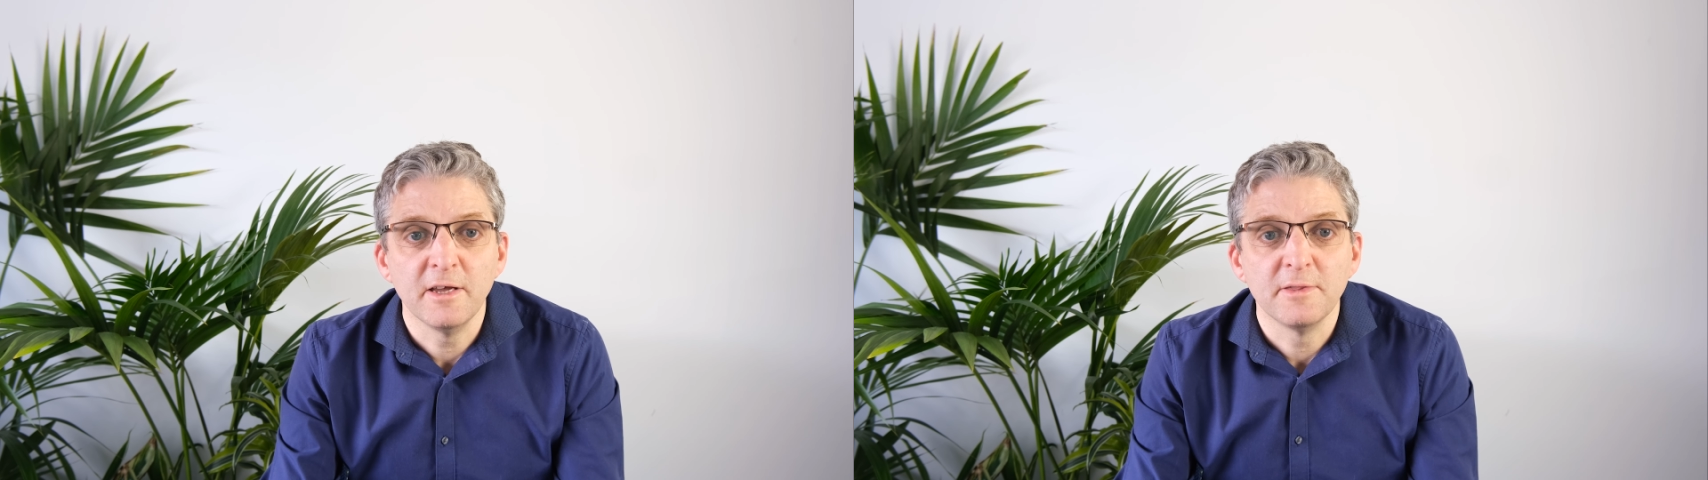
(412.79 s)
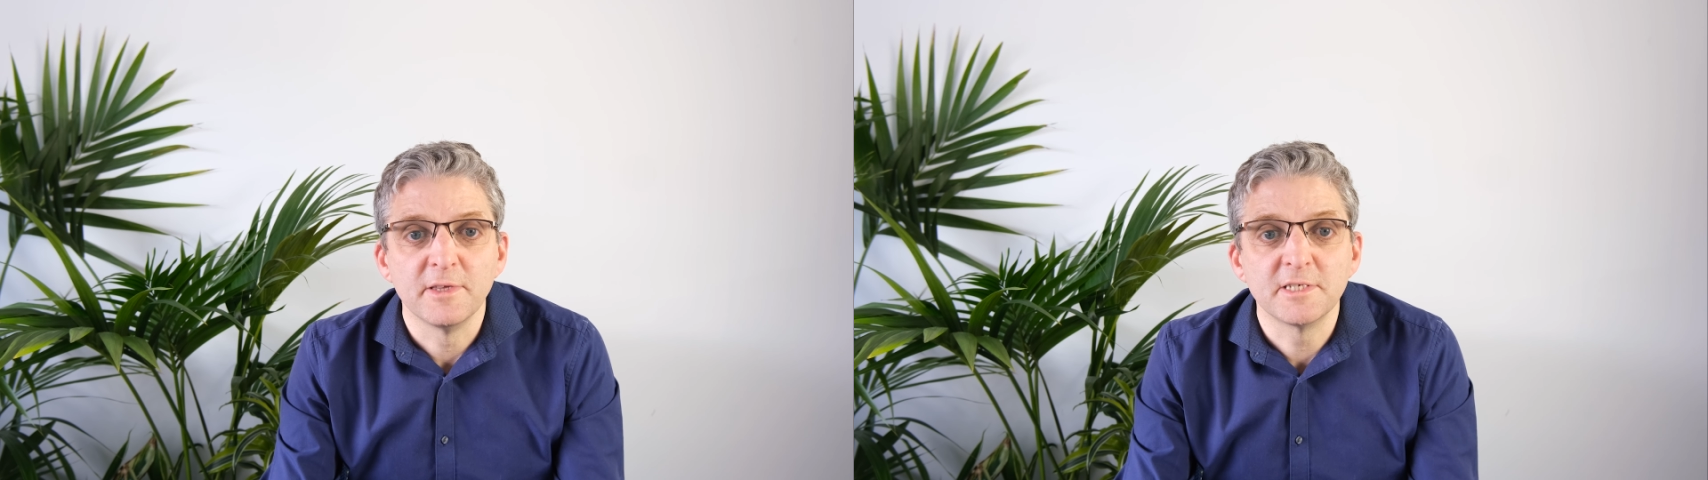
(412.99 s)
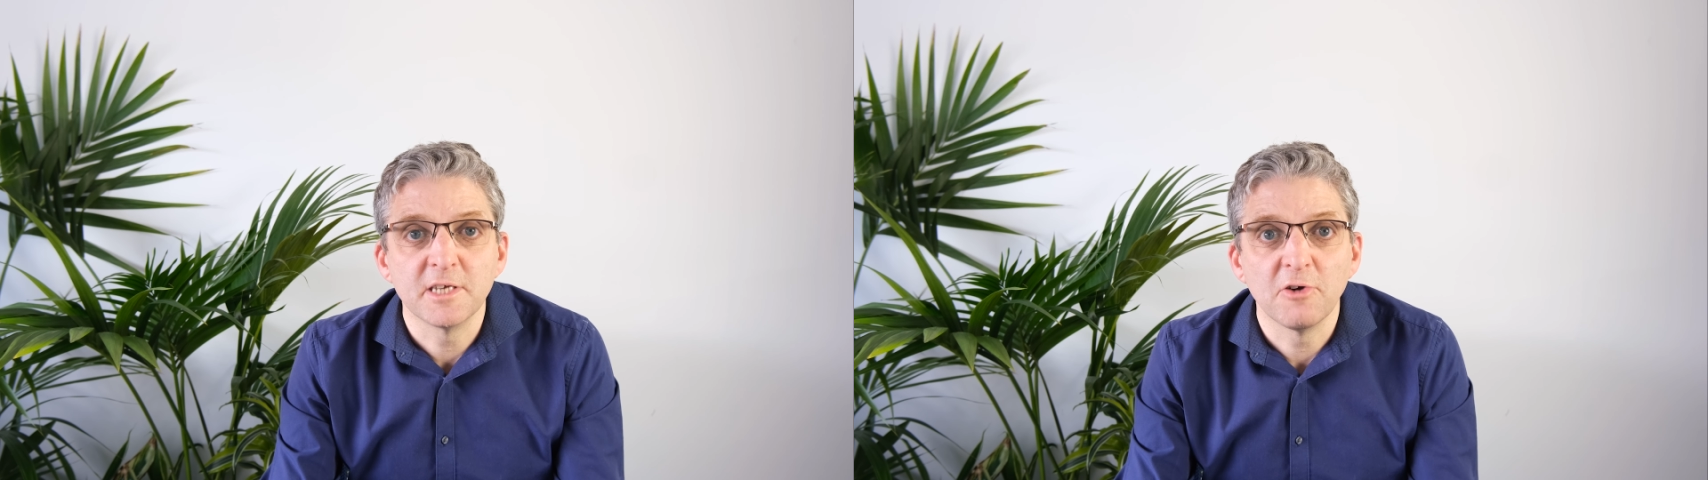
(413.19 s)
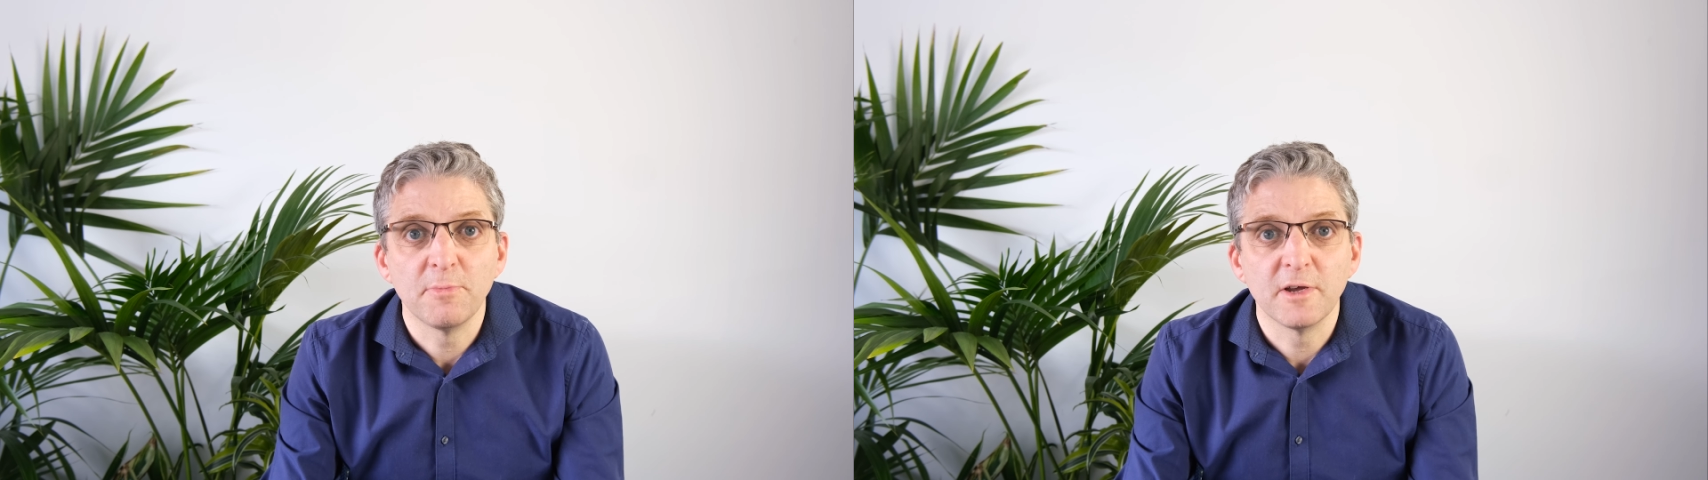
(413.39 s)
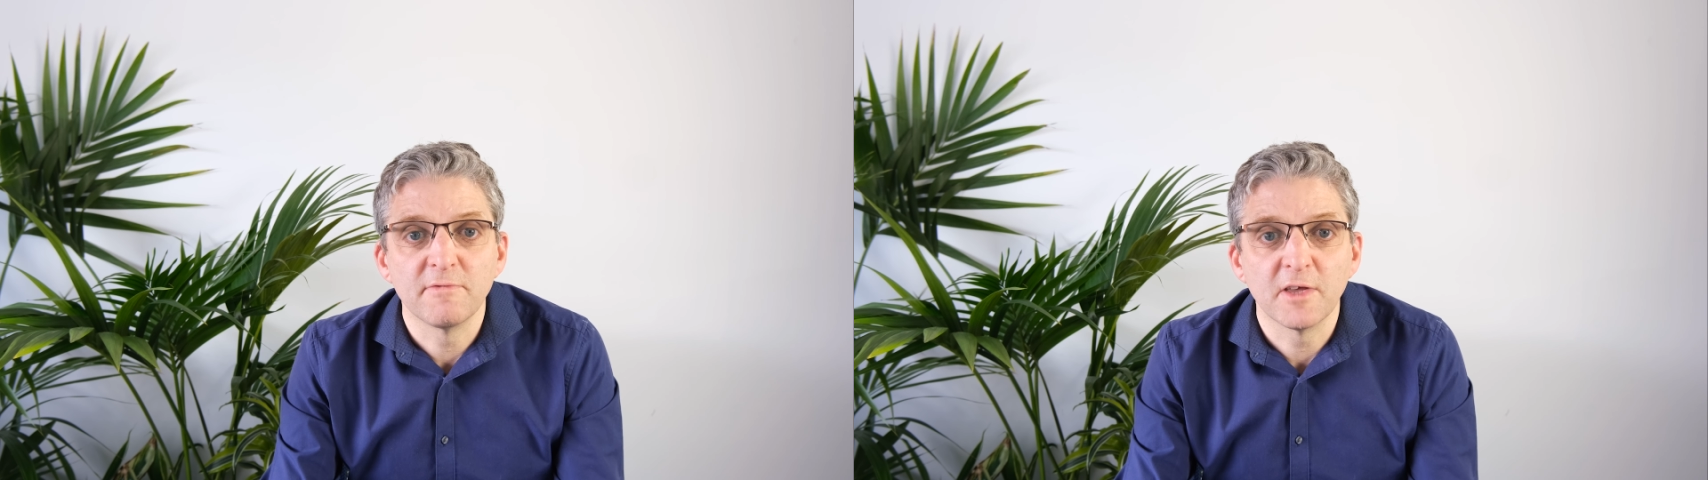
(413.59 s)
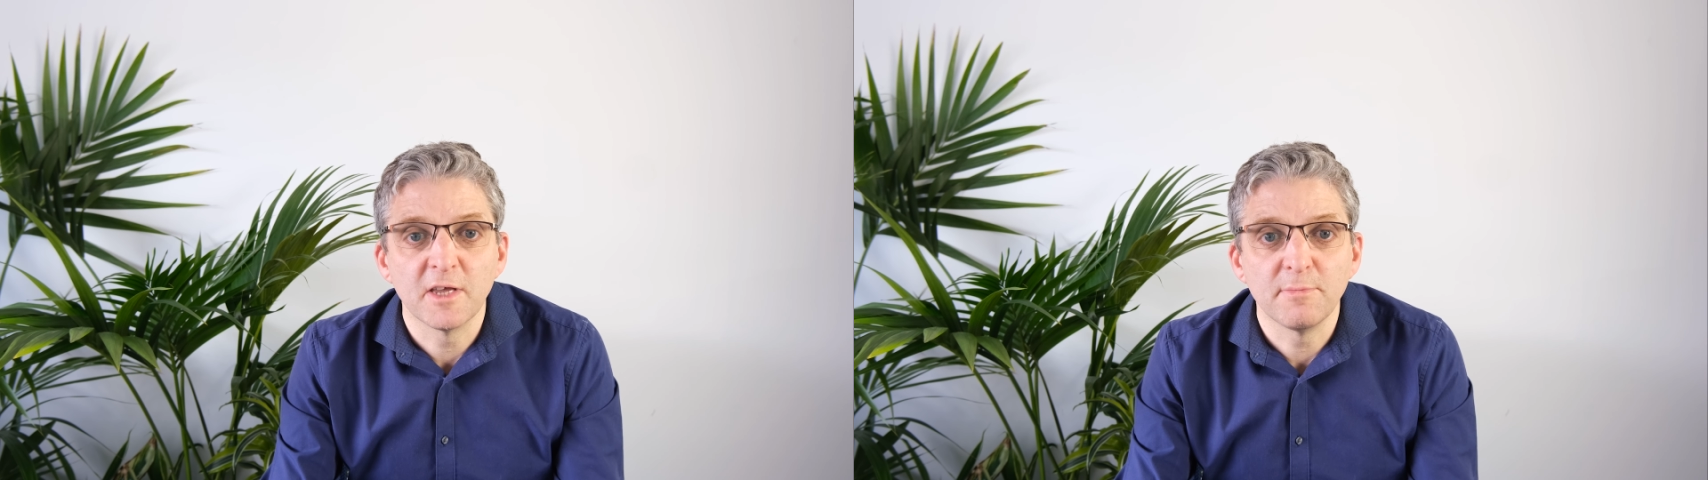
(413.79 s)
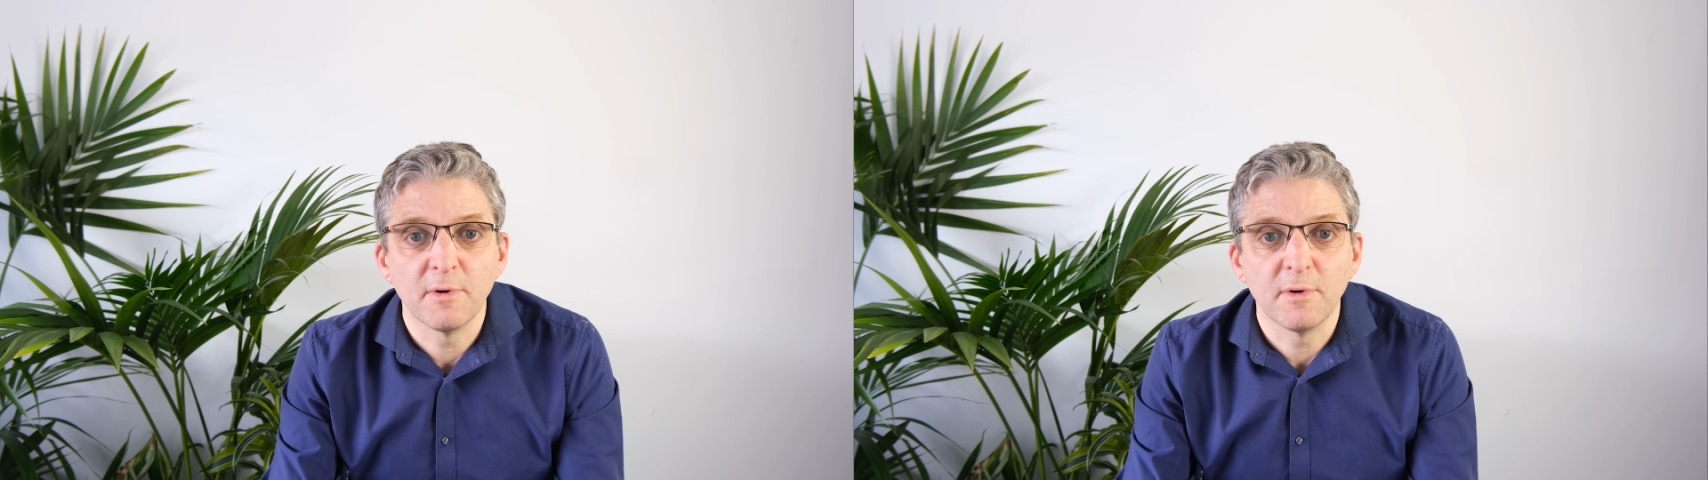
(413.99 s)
the COP of the heat